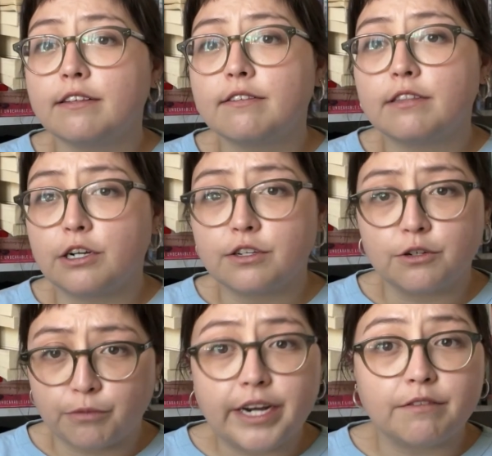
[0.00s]
there's a
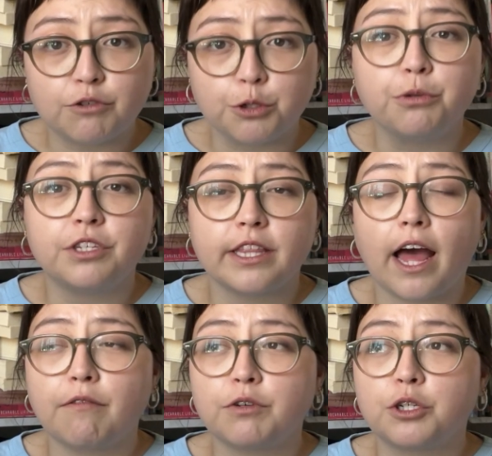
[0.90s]
grain of truth to
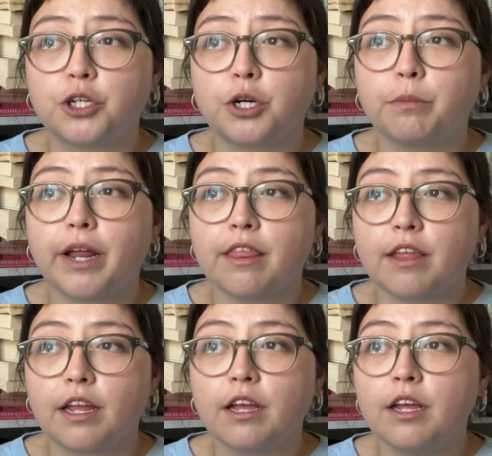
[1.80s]
that for sure. But I
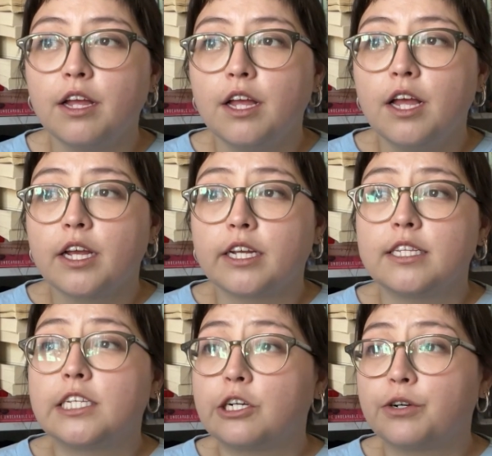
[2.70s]
think
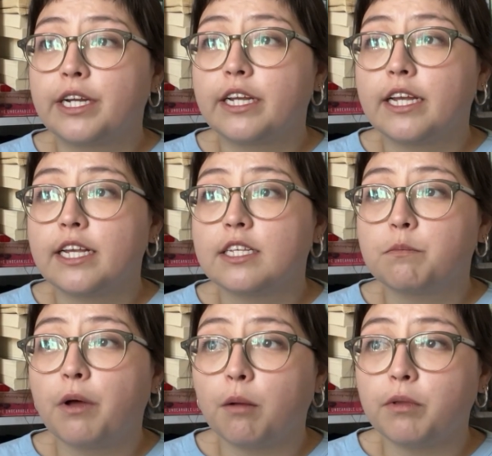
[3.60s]
considering his
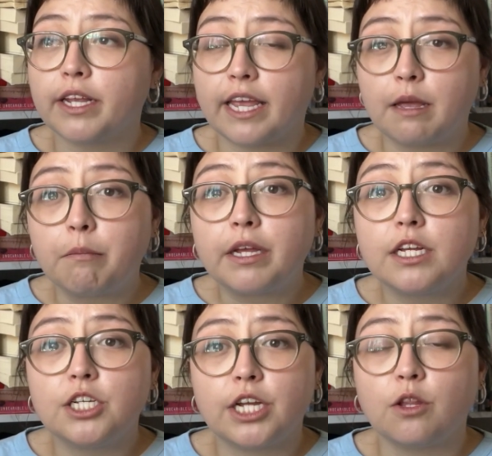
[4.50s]
public
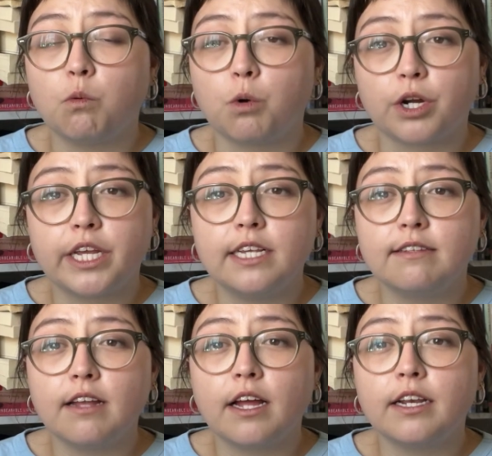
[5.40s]
image and the work he's
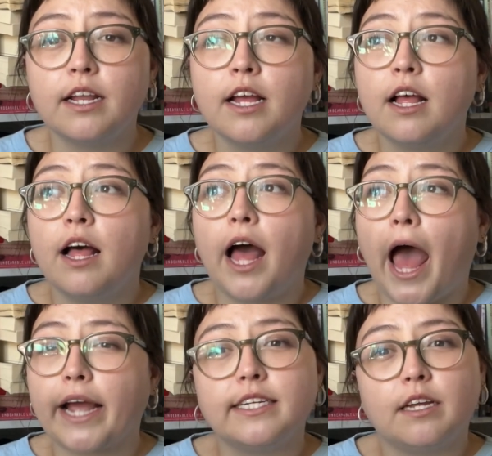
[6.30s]
done,
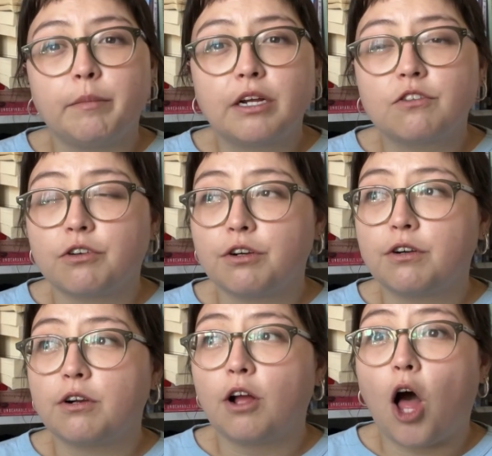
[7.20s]
academics
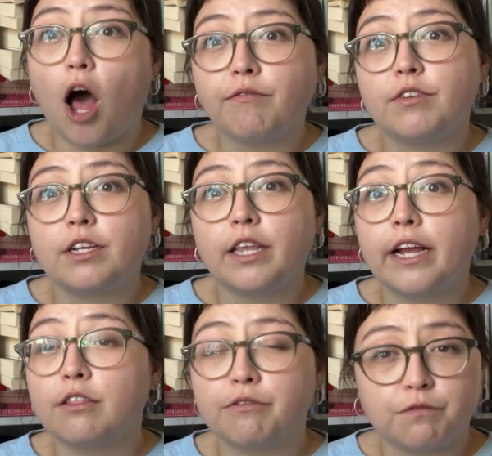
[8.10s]
are often
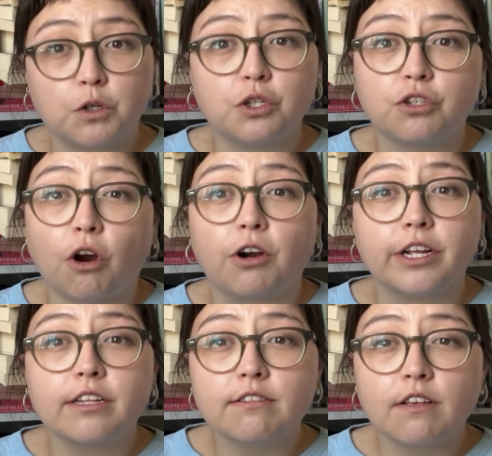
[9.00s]
like the first
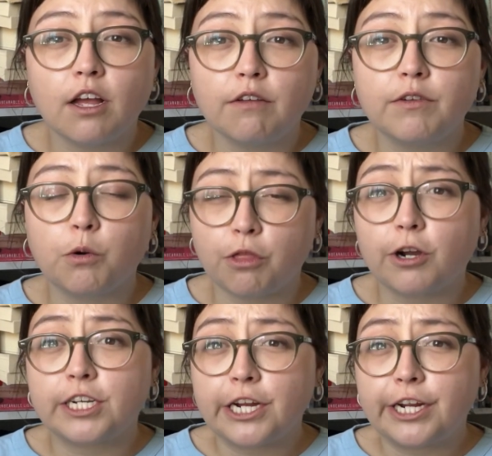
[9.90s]
targets of an
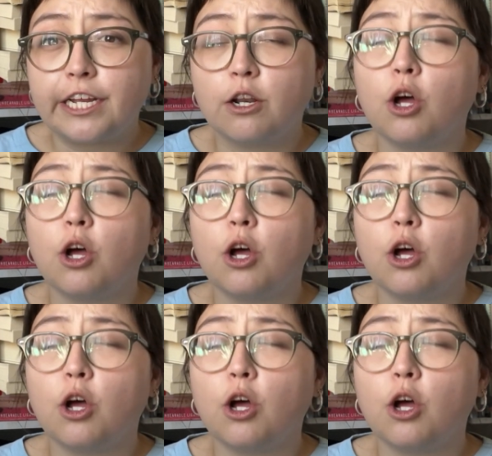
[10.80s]
authoritarian